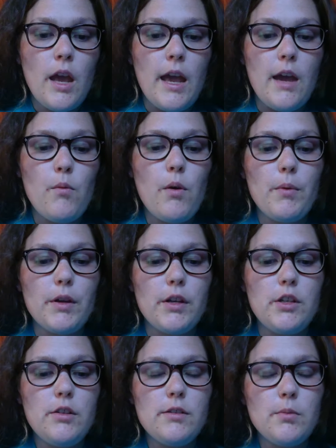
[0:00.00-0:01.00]
And what we're going
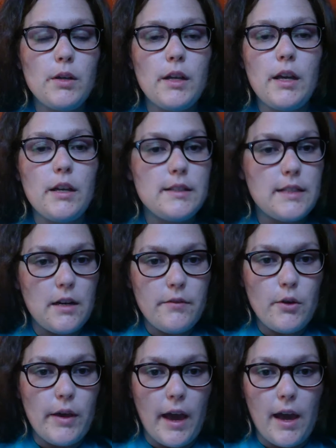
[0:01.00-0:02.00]
to do is we're going to get a set of
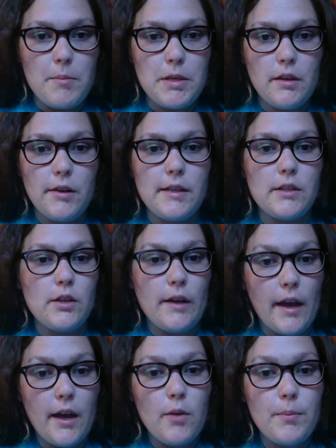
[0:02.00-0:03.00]
vocabulary that's going
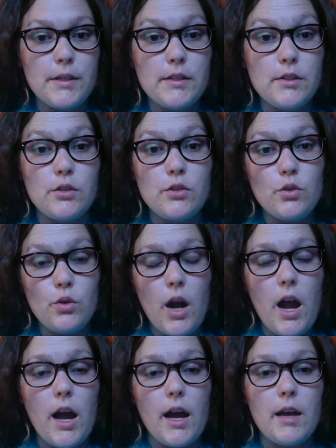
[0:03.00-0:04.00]
to help us
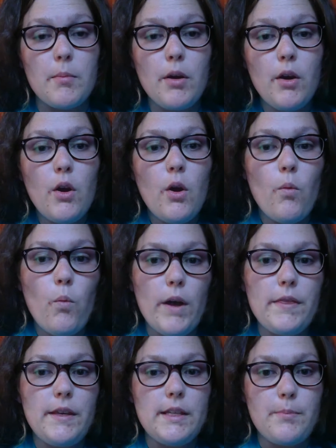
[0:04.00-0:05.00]
describe
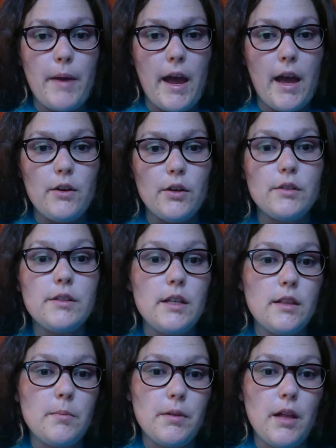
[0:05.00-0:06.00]
what these patterns
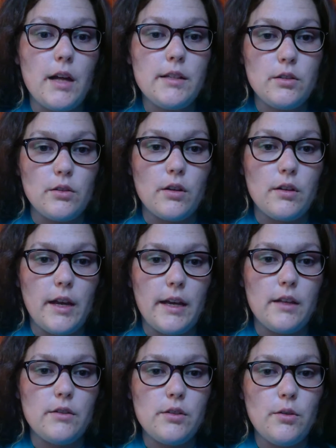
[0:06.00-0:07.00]
in the plots look
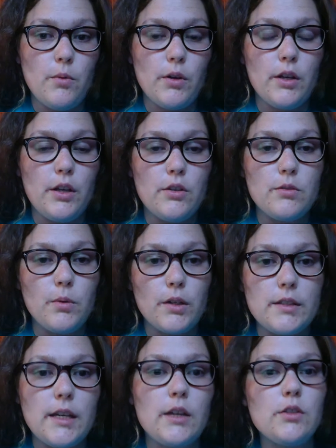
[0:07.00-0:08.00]
like. And so we're going to use
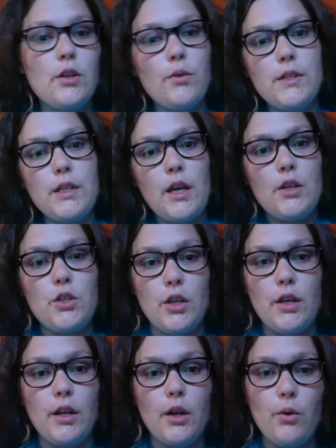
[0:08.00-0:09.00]
words like
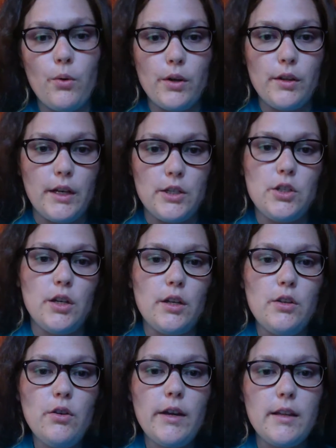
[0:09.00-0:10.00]
association and correlation,
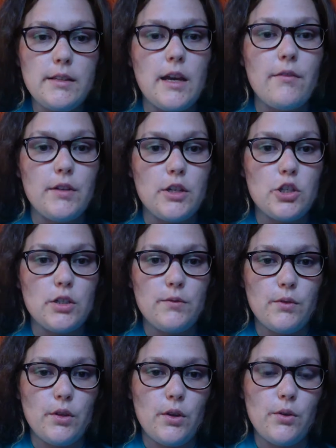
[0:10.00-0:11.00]
and you'll get definitions
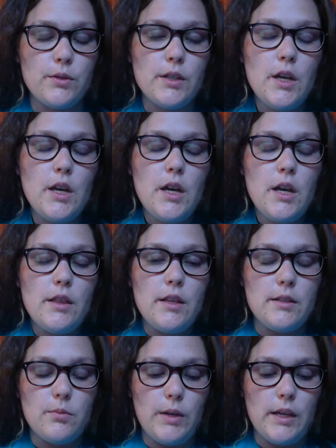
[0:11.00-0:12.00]
for those
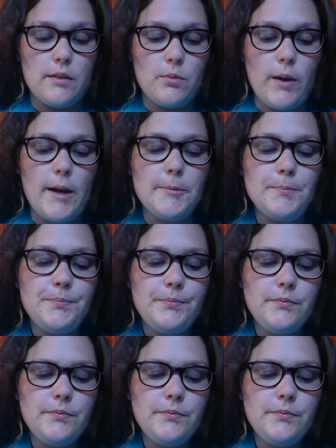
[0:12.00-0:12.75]
this week as well.